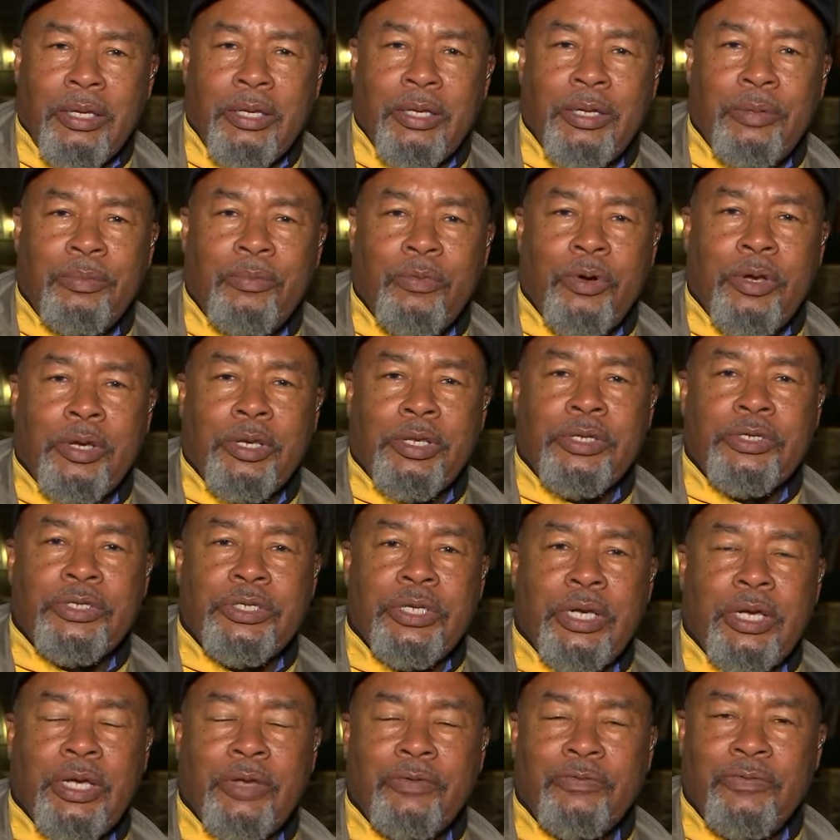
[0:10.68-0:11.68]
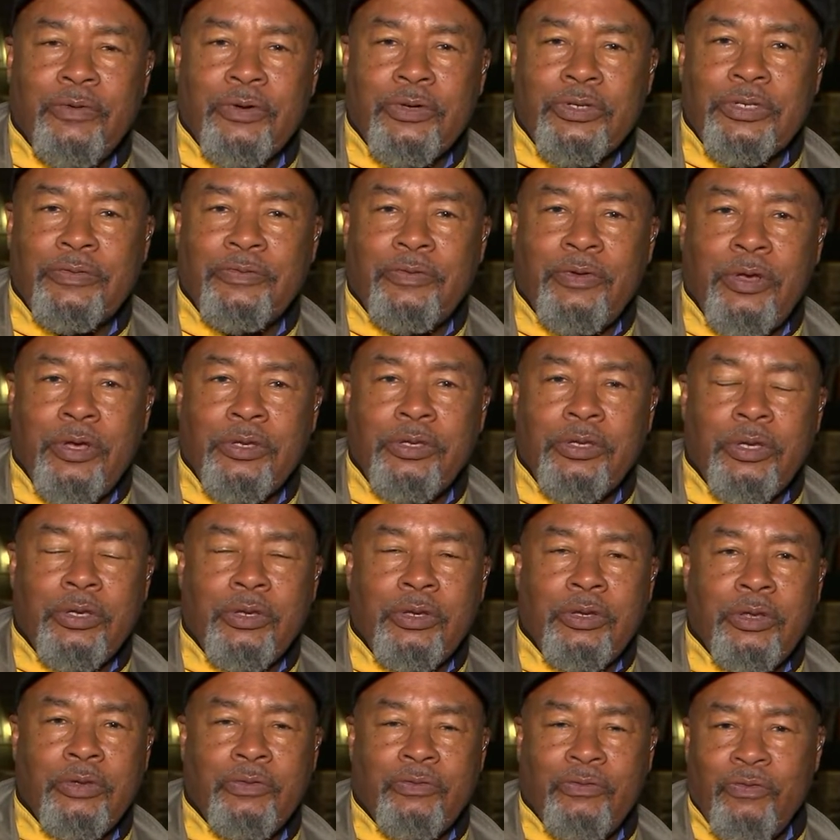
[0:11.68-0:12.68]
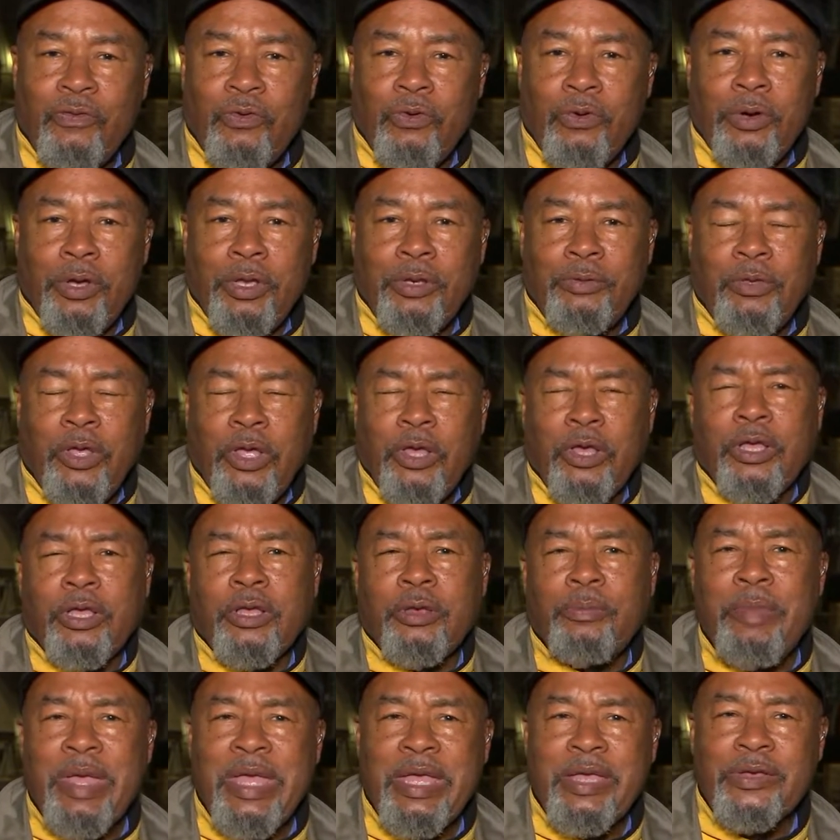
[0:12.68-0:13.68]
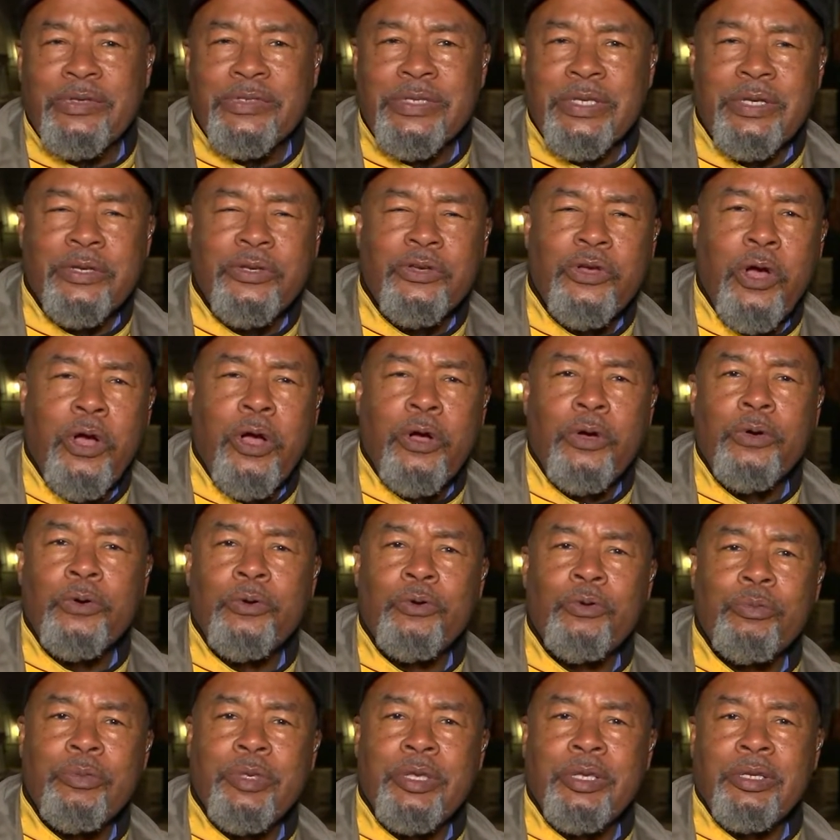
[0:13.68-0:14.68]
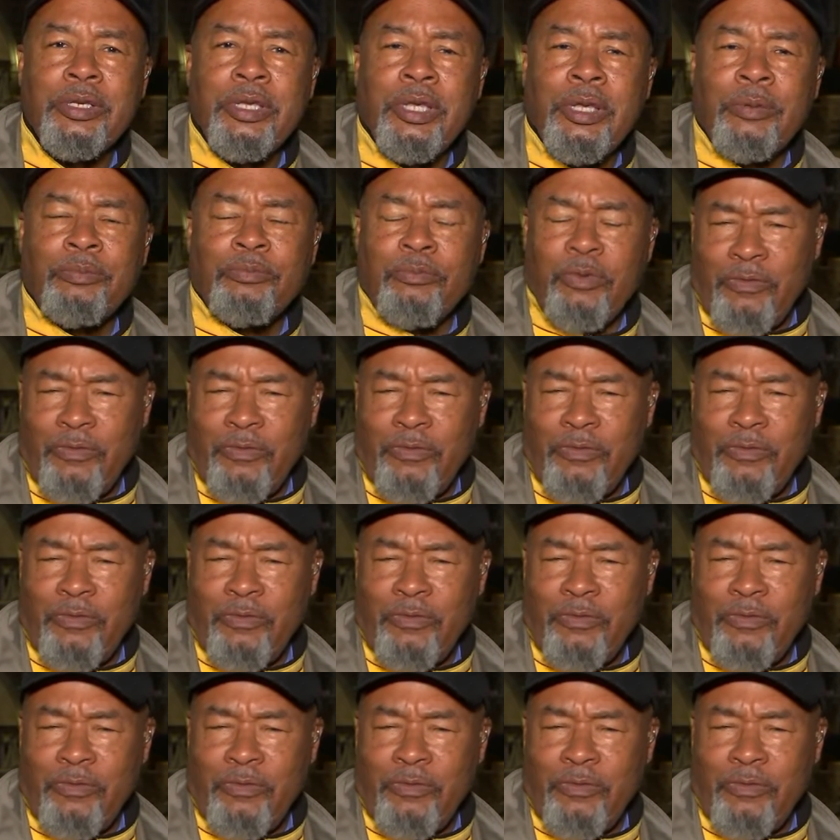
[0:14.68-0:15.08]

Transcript: Good morning, John. First of all, you can avoid cooking meals at your home and